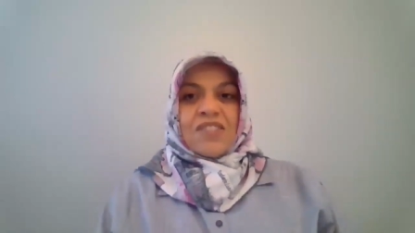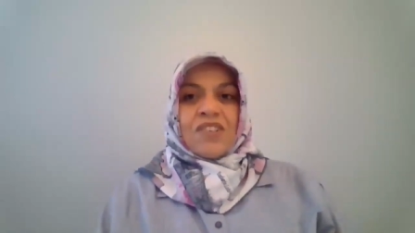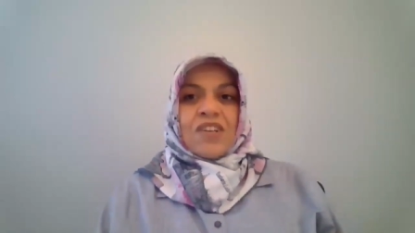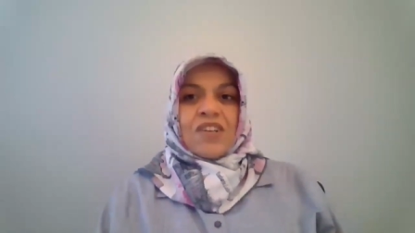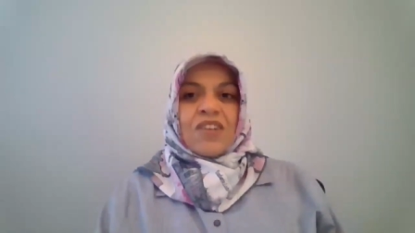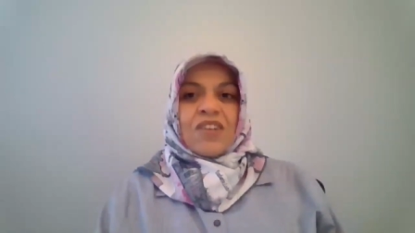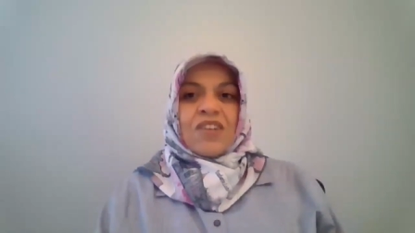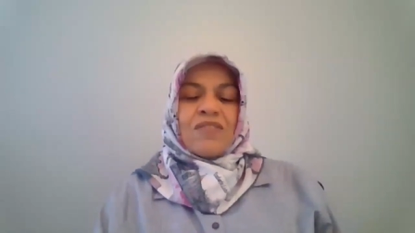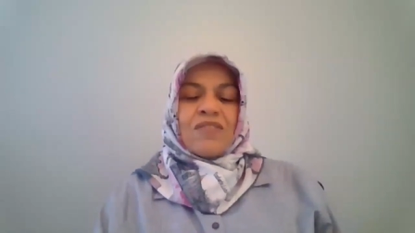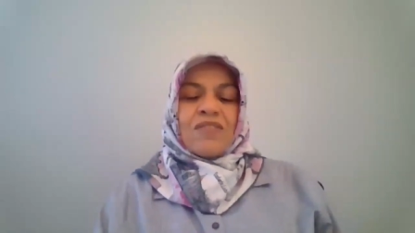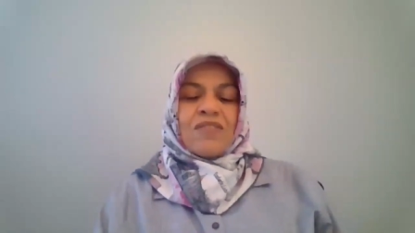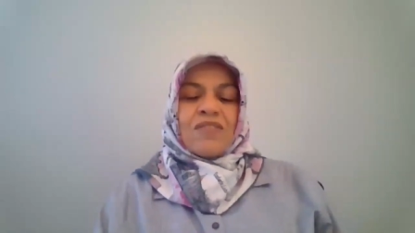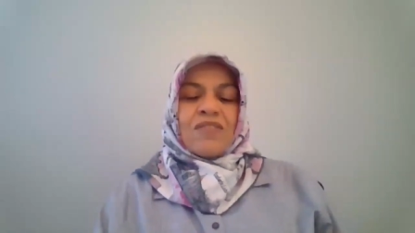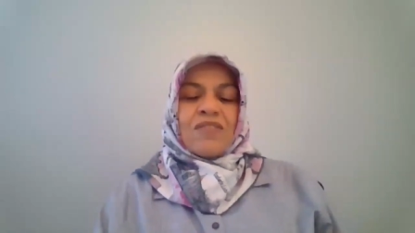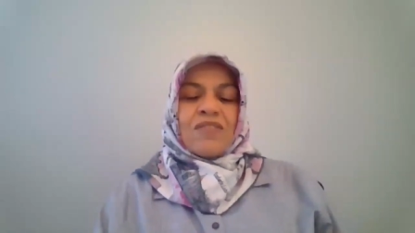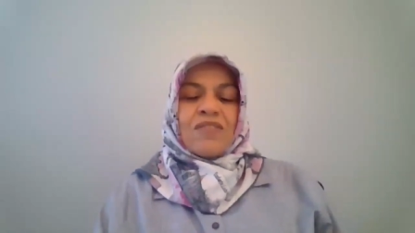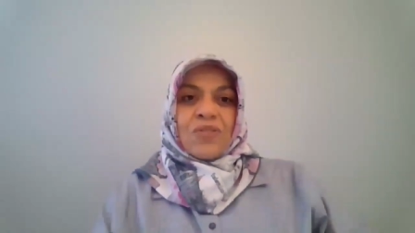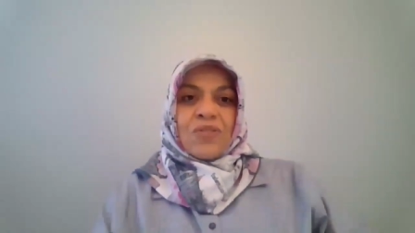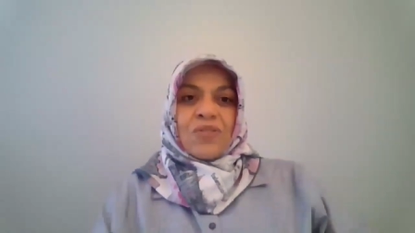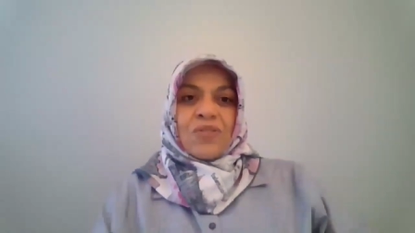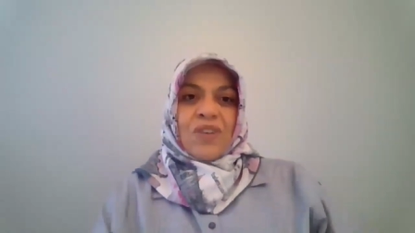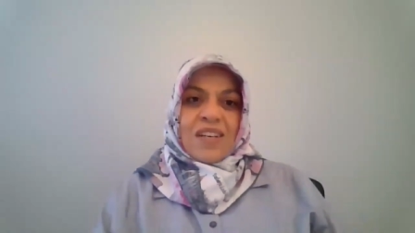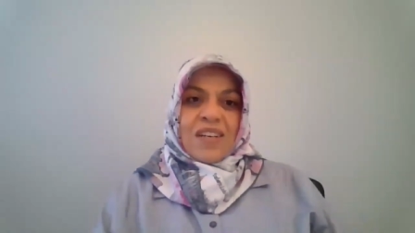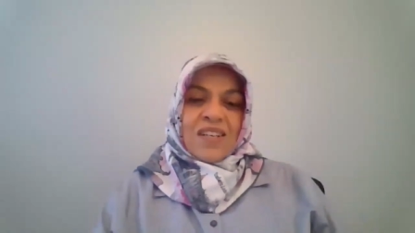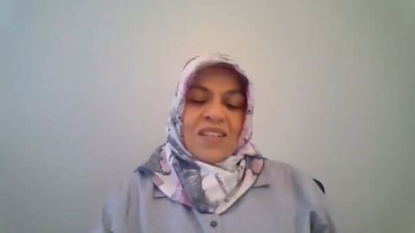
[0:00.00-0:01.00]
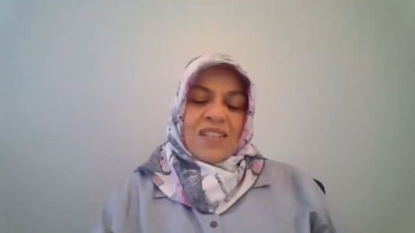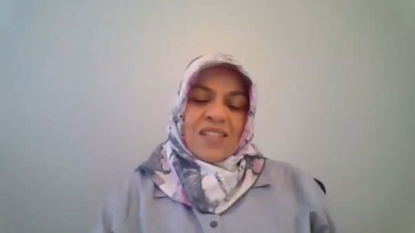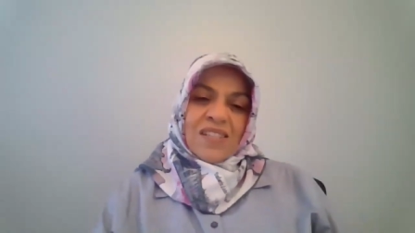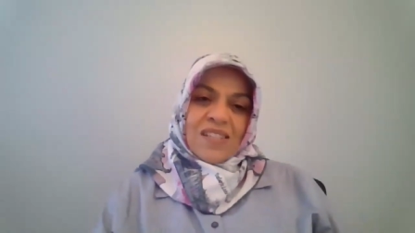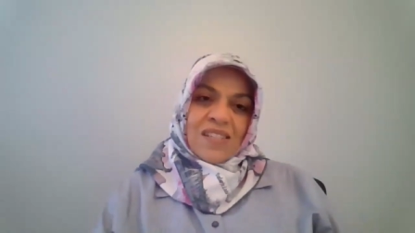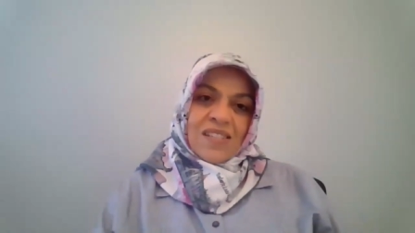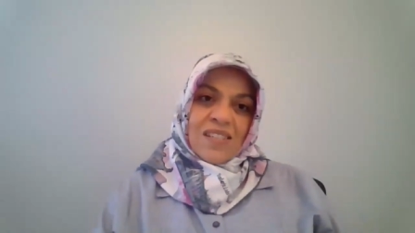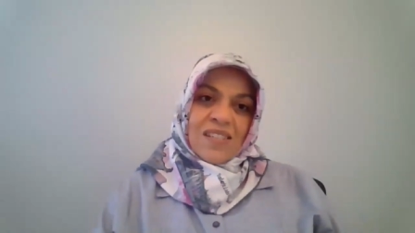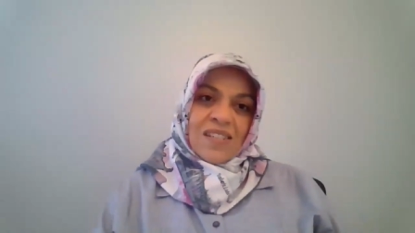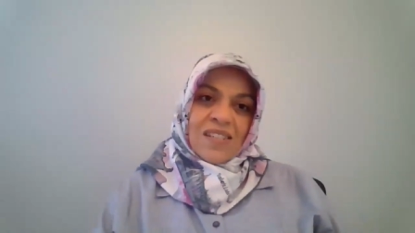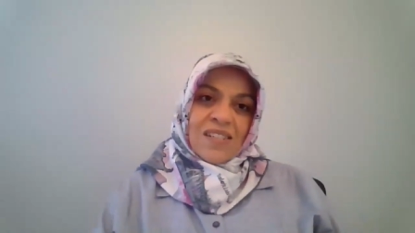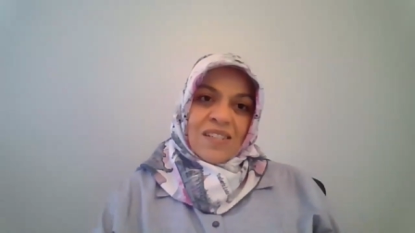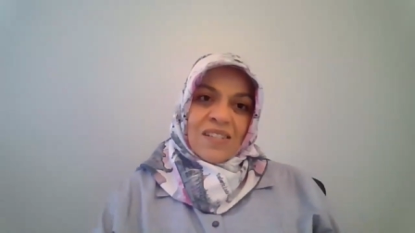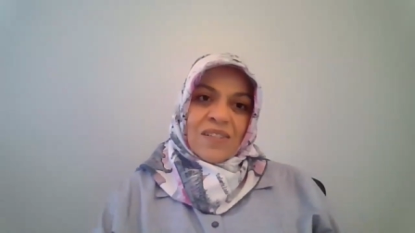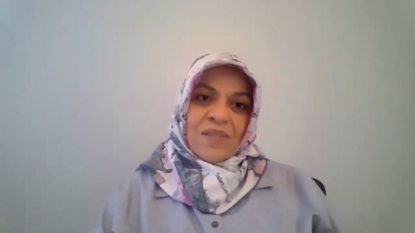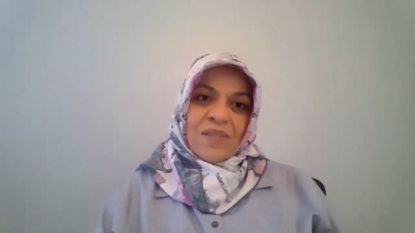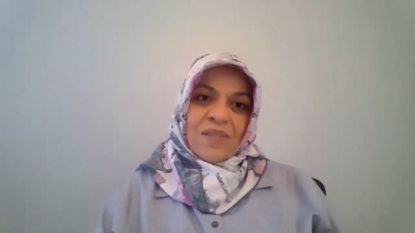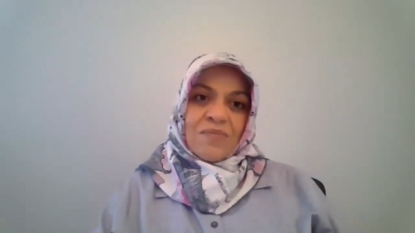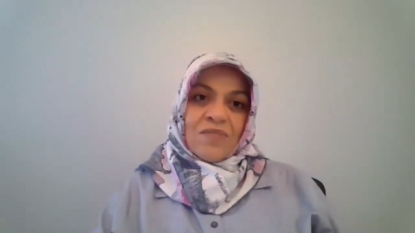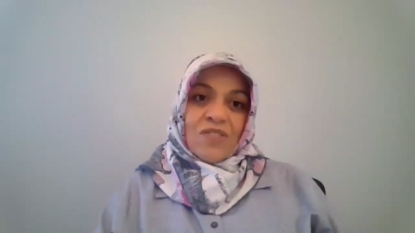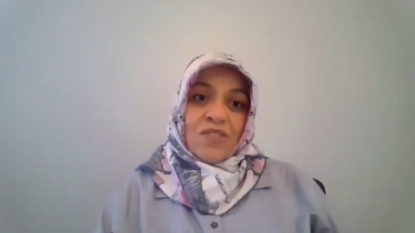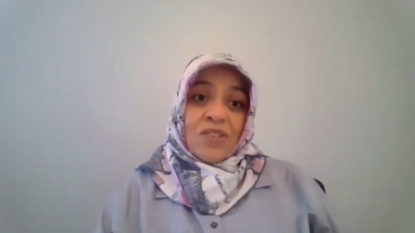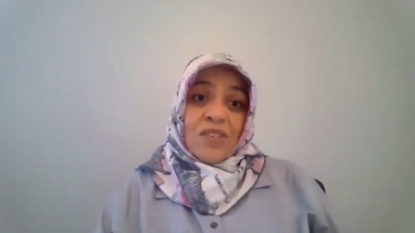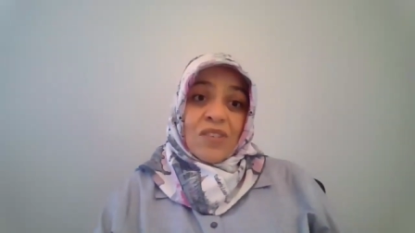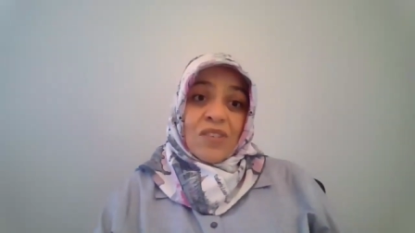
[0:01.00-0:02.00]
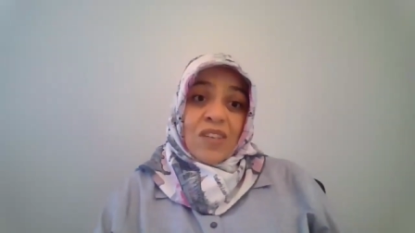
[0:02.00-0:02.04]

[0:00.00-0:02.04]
traveling to US, to